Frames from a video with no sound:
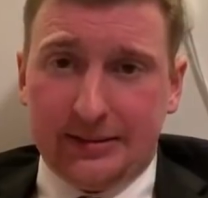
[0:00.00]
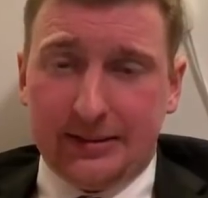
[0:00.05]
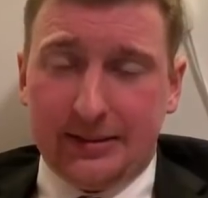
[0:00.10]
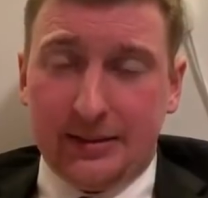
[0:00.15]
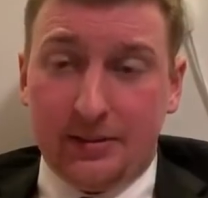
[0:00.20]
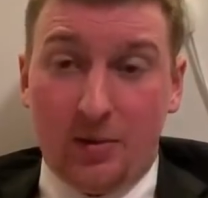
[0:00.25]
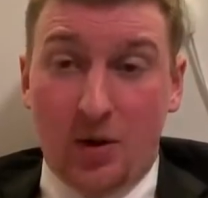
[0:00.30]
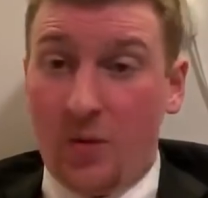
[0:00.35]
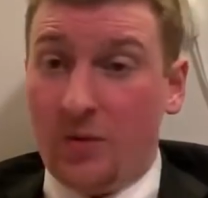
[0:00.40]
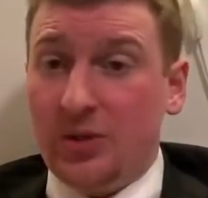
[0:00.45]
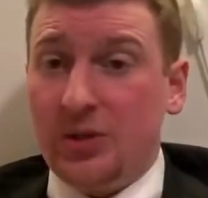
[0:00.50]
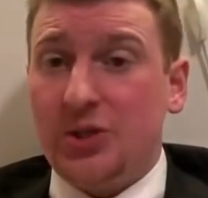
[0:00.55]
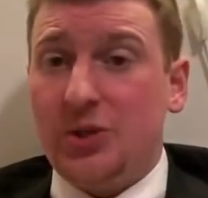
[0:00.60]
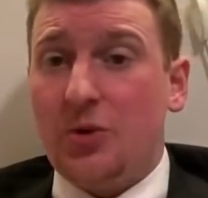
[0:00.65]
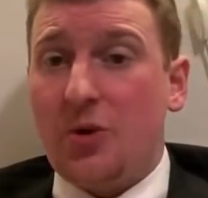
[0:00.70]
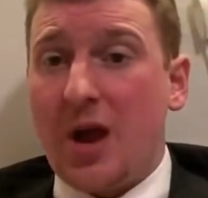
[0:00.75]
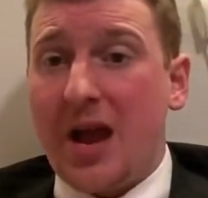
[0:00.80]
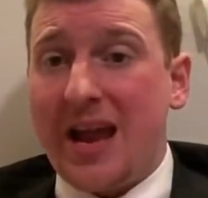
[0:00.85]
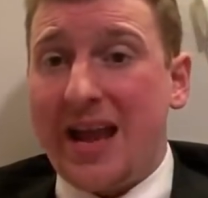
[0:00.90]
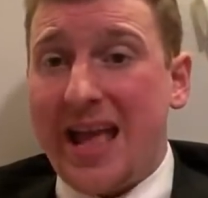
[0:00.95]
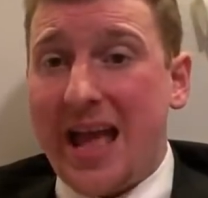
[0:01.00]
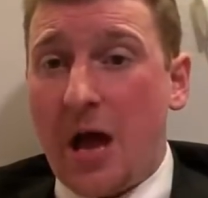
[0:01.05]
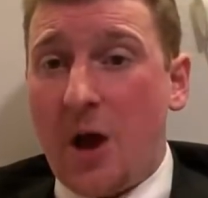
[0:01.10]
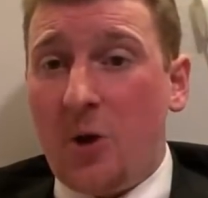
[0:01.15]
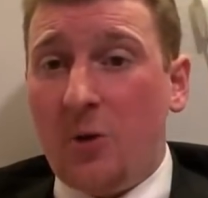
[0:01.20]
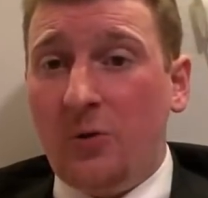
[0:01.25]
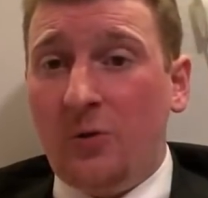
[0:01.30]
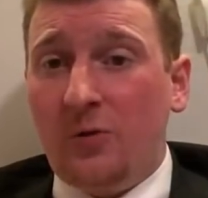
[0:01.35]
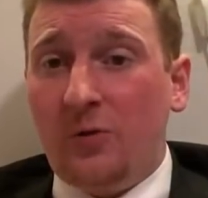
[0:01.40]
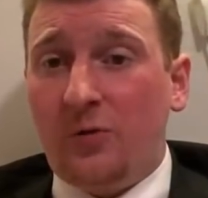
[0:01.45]
The moment is crying
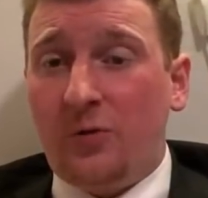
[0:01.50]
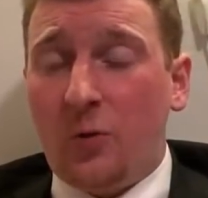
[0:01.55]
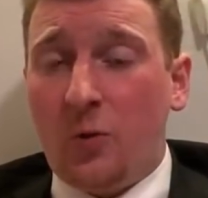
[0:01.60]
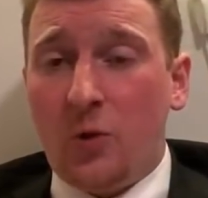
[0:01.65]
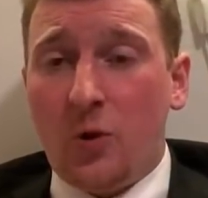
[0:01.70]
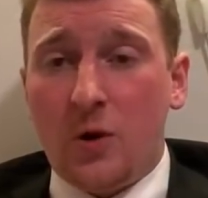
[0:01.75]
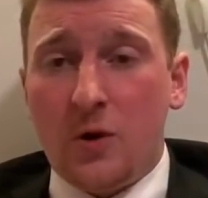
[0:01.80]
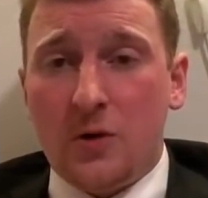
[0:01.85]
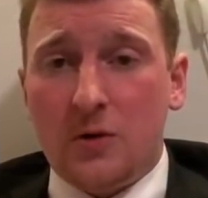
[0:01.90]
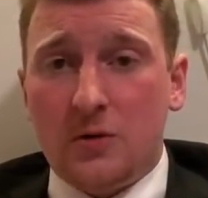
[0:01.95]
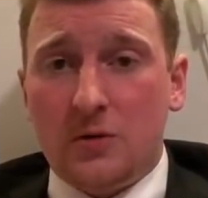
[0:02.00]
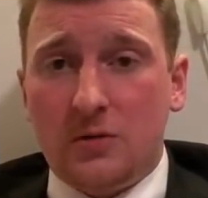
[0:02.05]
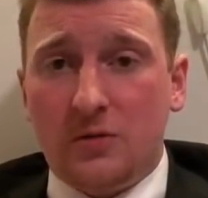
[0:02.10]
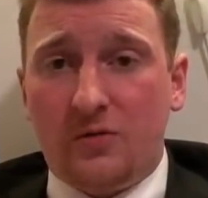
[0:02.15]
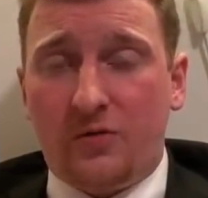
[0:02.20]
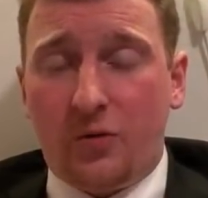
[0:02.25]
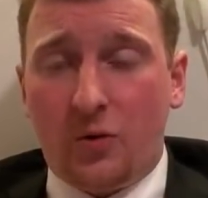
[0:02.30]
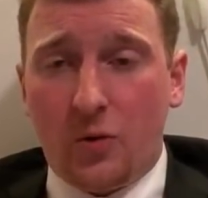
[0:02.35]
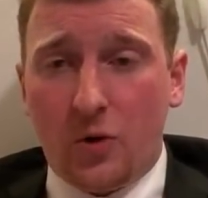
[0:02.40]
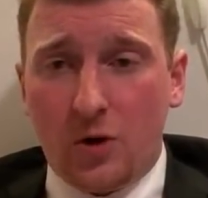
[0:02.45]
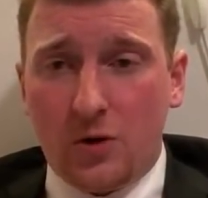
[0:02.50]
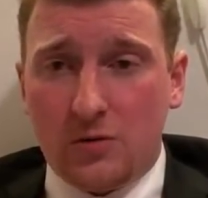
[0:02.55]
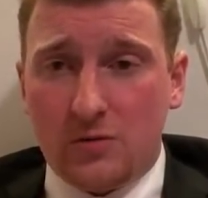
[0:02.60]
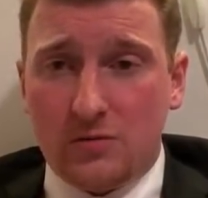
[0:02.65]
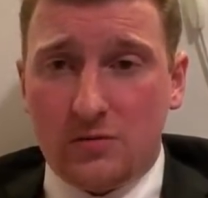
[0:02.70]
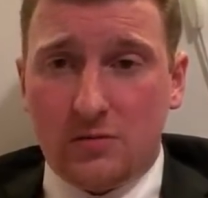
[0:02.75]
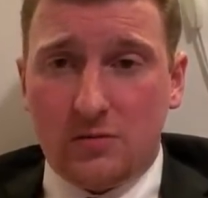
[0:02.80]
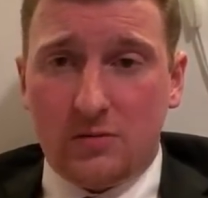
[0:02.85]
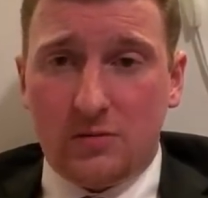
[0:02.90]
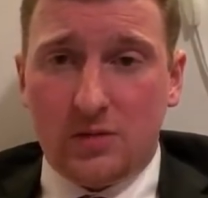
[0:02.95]
out for, for
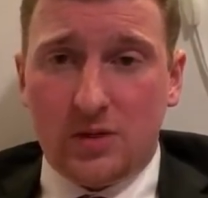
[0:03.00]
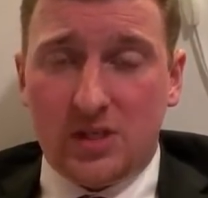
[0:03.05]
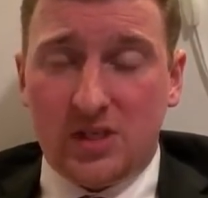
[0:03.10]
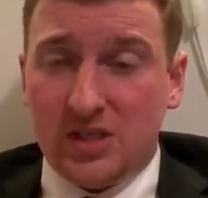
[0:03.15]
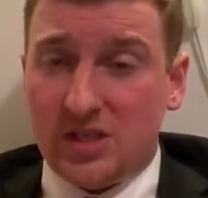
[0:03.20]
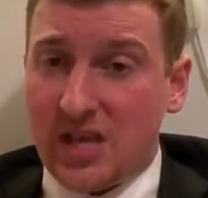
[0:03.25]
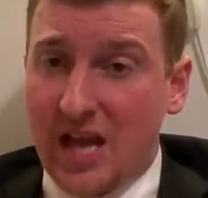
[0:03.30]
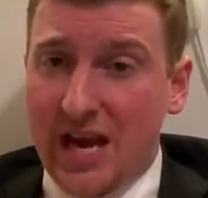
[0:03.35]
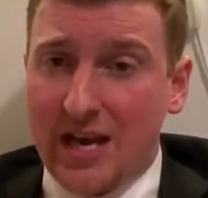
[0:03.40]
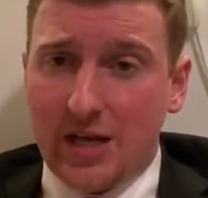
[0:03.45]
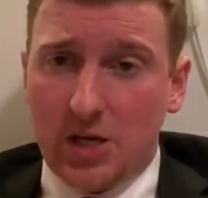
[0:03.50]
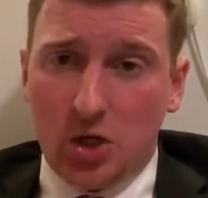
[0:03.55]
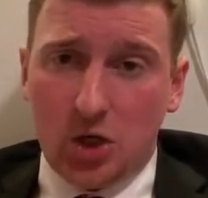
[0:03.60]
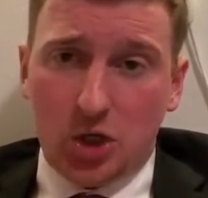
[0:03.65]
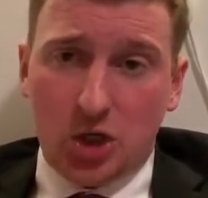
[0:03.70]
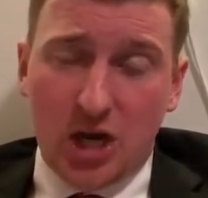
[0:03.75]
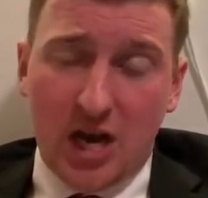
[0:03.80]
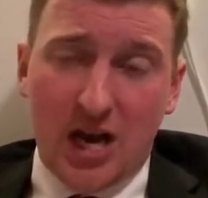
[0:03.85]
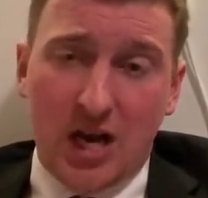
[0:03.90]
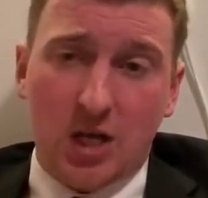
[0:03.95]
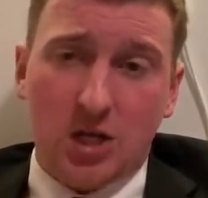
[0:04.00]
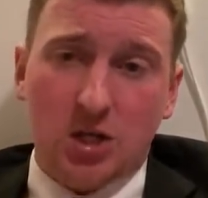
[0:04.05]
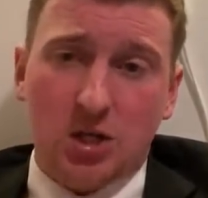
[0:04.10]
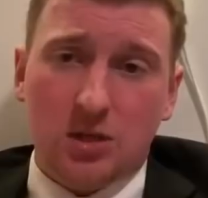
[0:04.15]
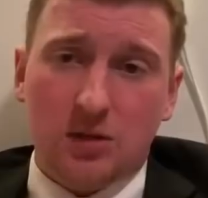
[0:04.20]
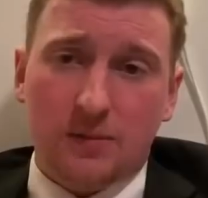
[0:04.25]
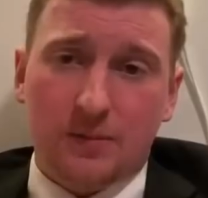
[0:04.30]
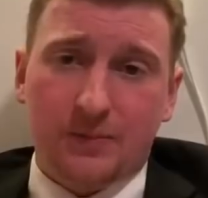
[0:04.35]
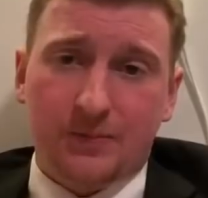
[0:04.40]
the society to change.